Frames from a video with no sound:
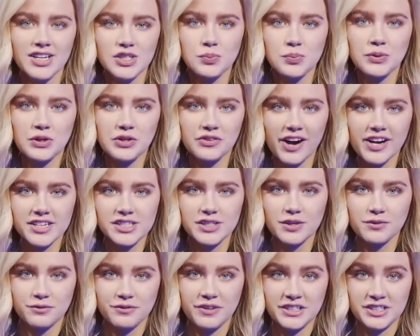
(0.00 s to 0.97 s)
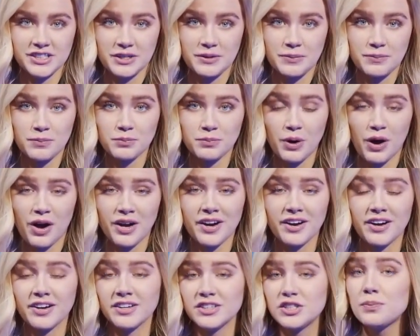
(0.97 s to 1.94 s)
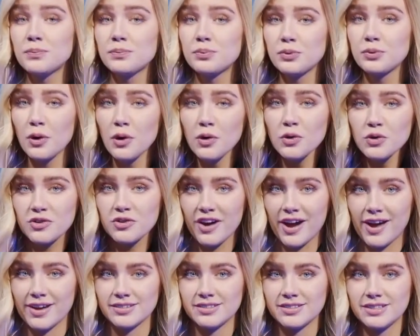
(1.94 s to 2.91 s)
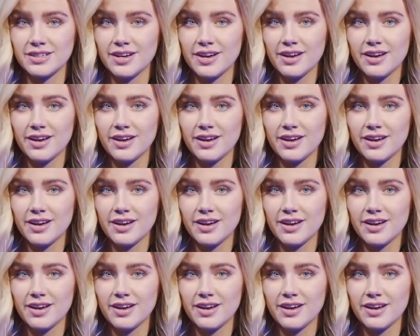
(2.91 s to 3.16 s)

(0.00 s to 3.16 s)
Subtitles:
progressivism brought us progress?